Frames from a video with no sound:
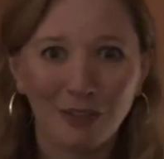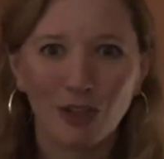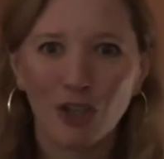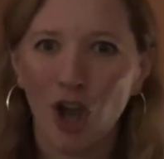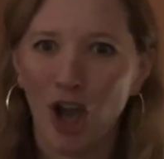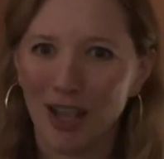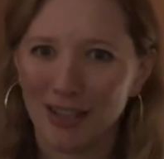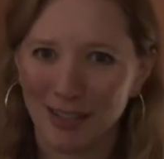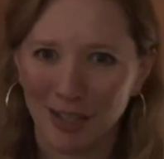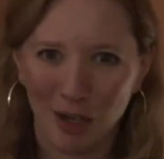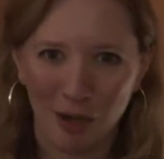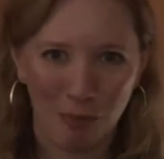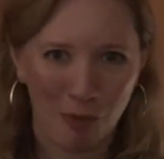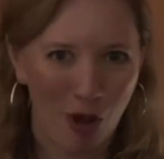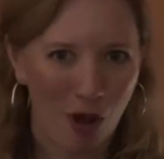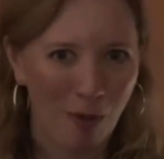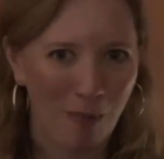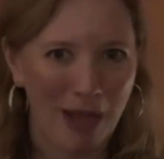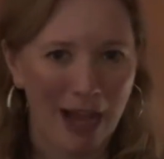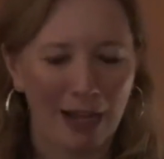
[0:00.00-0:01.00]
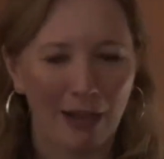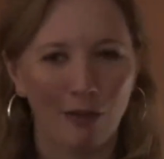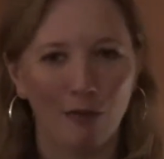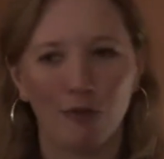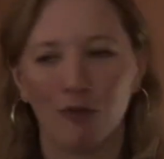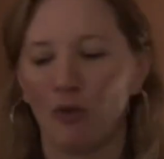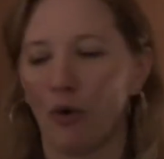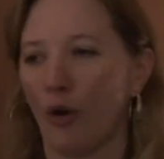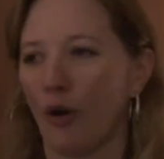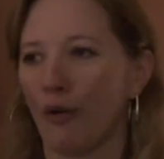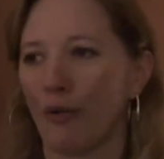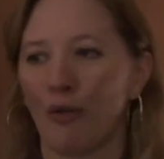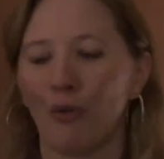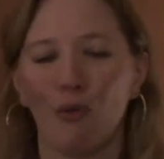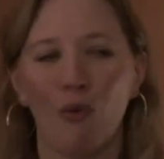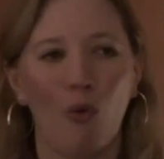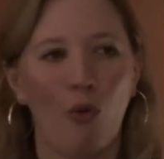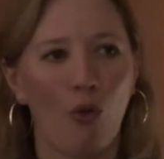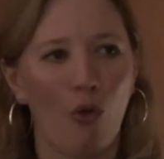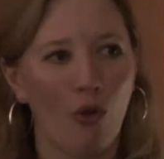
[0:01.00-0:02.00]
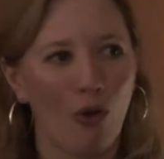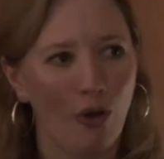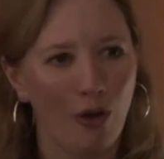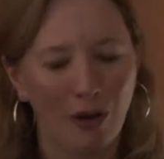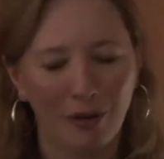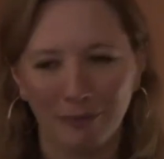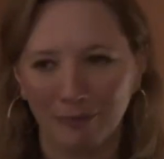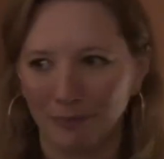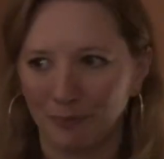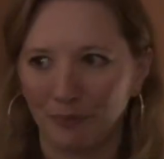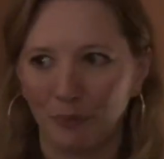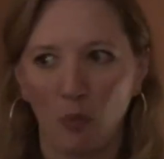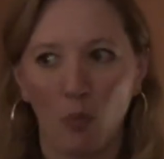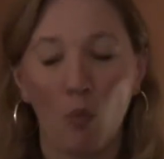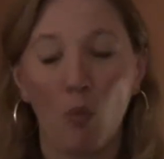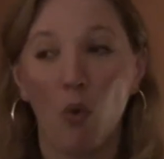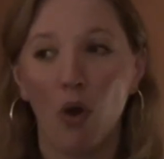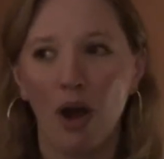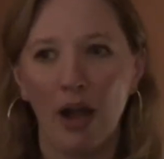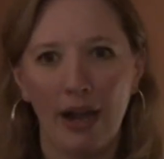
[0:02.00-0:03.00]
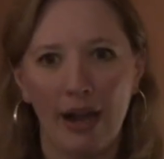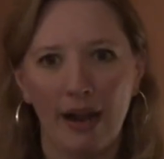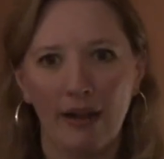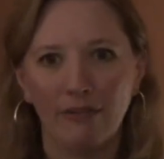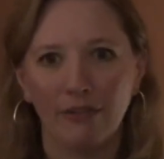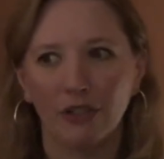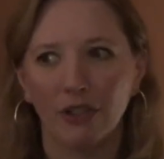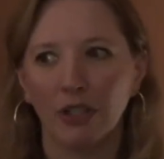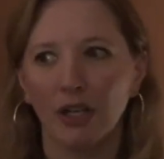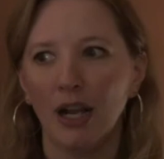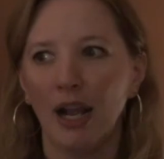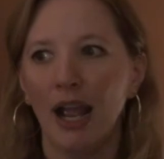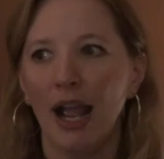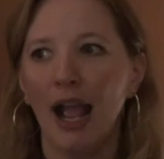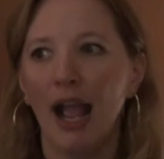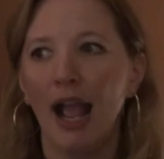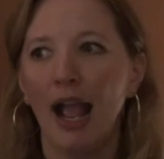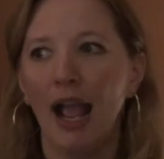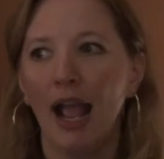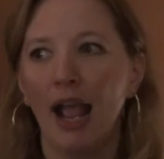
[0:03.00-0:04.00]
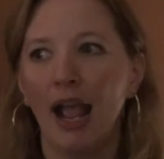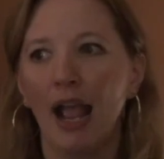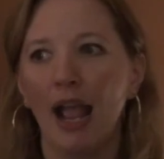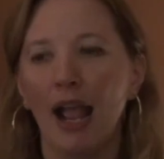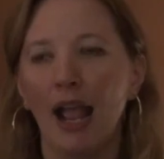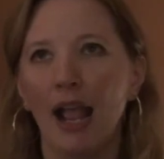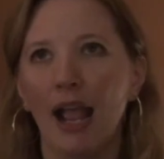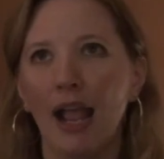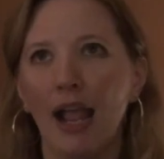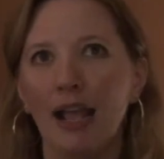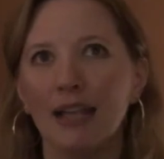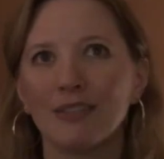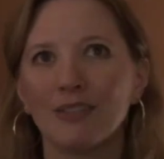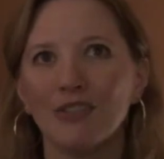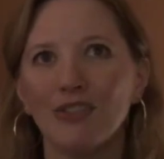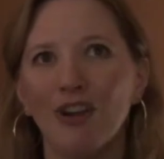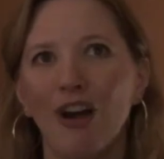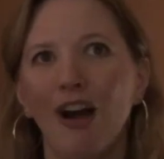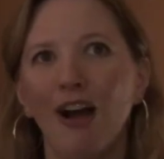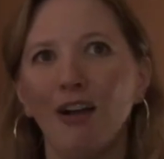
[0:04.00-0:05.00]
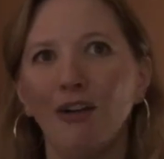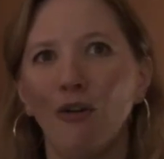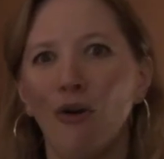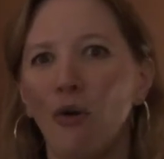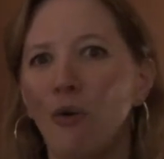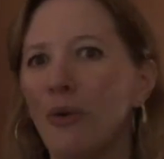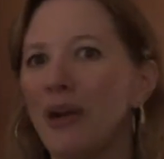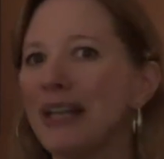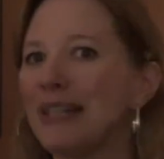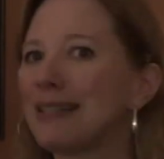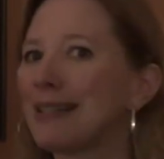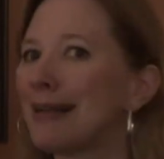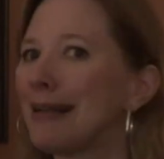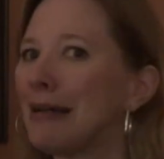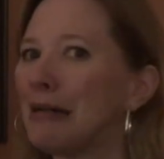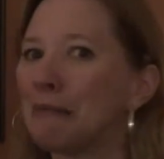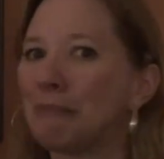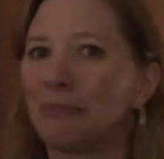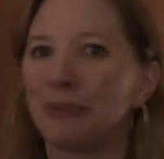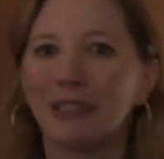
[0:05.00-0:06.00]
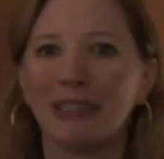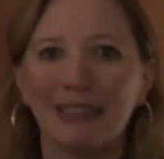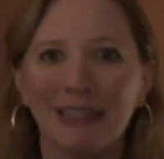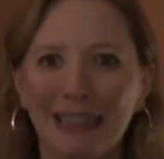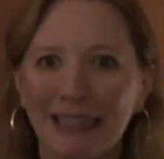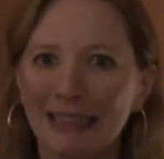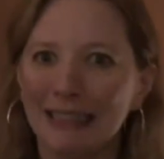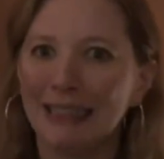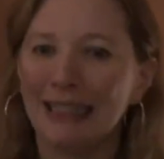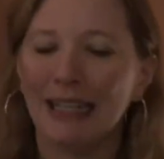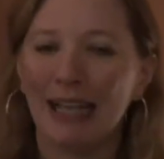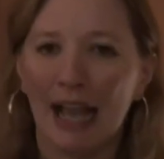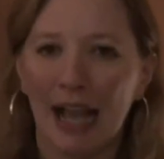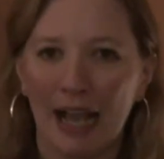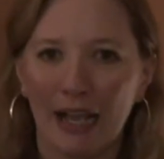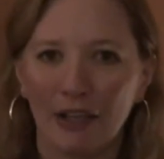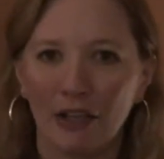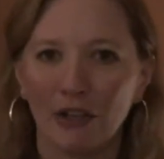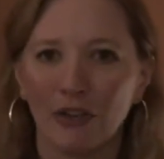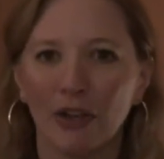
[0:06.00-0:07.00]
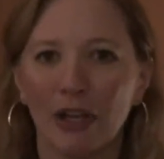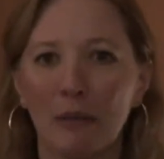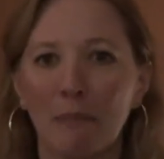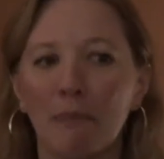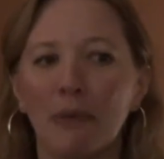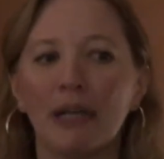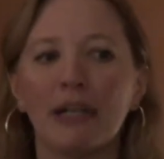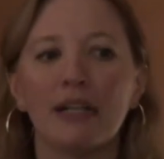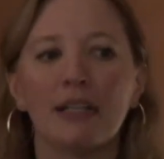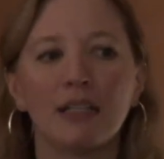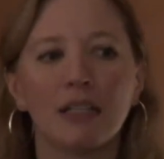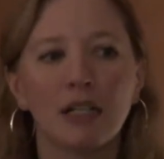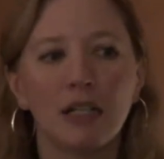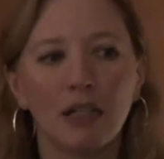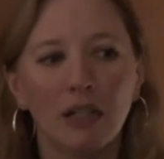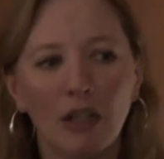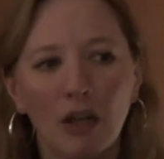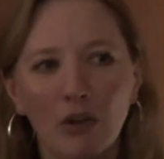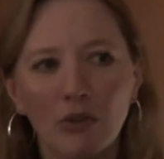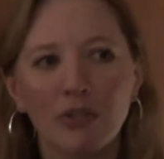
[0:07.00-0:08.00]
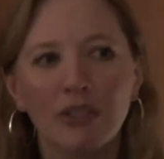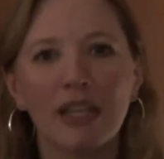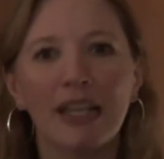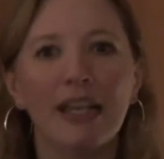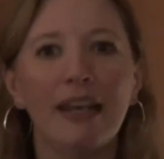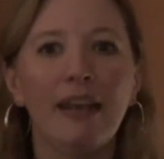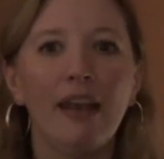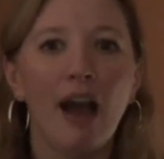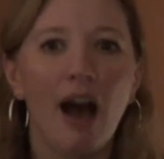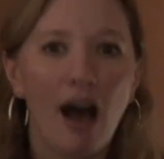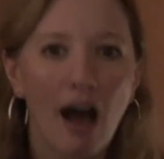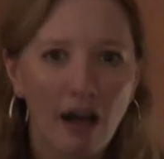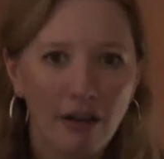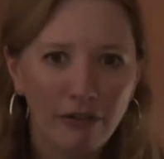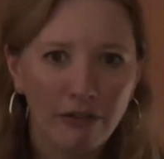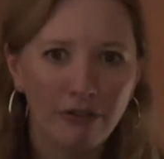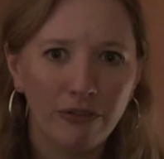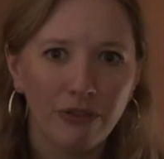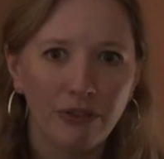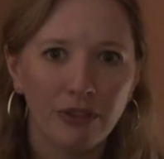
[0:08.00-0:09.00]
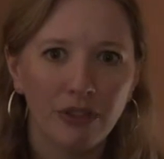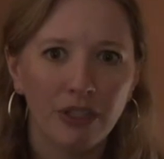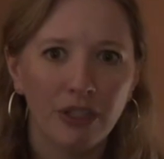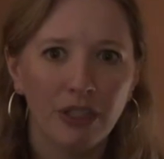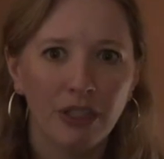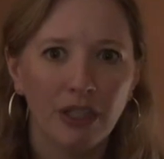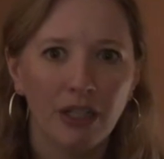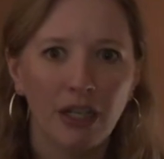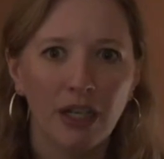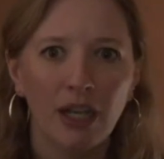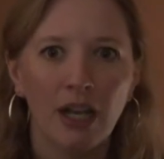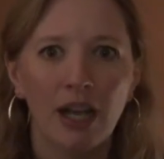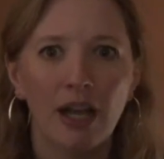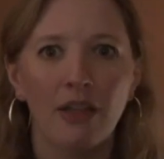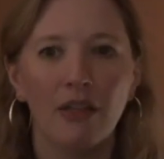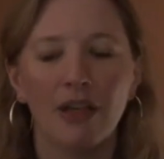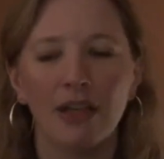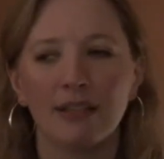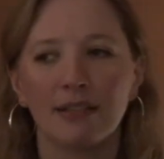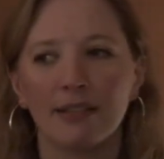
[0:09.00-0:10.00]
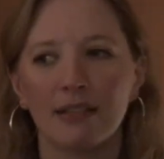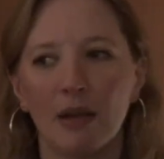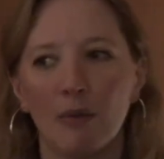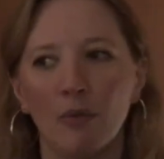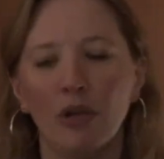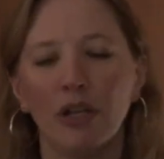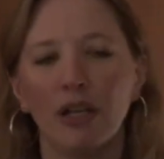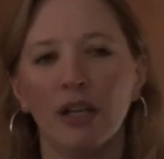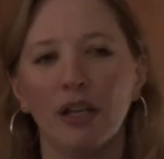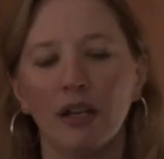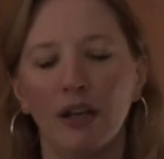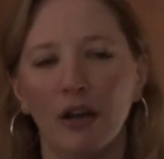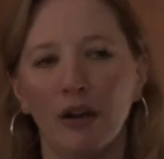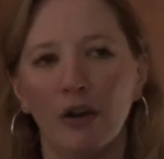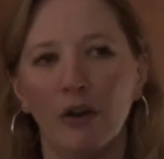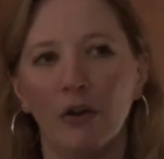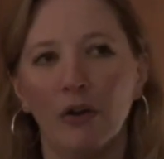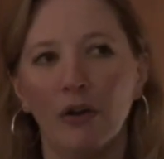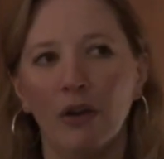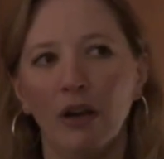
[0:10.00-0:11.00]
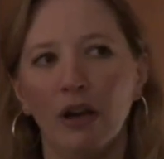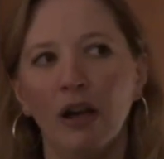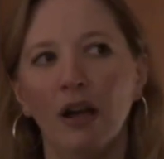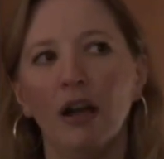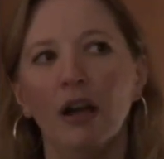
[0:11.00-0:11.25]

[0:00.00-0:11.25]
tossing a ball back and forth, or whatever. It's not always completely accurate, but it's close enough that someone can go,